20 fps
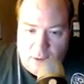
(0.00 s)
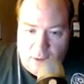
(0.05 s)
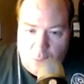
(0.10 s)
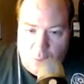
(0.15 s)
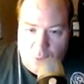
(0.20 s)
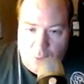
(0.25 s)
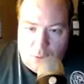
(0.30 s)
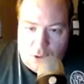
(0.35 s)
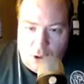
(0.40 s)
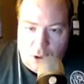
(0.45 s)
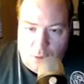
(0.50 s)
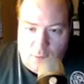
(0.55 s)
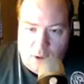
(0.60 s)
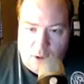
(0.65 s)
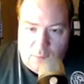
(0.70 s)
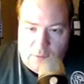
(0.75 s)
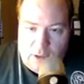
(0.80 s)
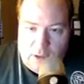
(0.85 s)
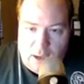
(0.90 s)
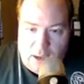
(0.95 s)
we were talking
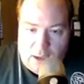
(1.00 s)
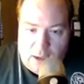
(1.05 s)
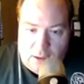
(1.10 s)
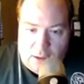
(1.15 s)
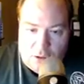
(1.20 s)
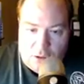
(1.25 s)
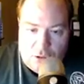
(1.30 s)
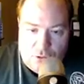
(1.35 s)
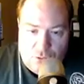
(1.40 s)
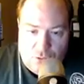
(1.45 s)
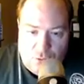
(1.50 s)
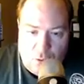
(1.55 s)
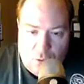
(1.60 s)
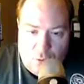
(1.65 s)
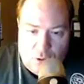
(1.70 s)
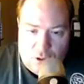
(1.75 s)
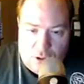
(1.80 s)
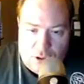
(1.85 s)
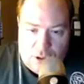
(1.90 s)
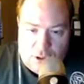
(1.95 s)
about playing a
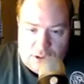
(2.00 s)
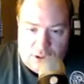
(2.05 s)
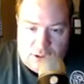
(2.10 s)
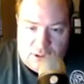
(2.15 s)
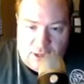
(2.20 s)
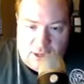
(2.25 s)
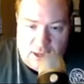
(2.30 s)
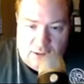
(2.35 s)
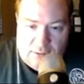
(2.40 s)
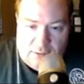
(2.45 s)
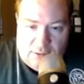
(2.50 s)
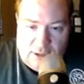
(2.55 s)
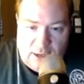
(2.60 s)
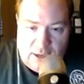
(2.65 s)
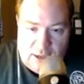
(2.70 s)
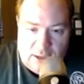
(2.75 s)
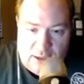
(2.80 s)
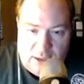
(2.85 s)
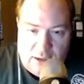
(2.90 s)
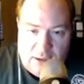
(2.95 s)
control-ish style
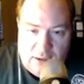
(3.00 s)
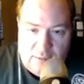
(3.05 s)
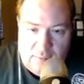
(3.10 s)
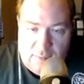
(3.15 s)
deck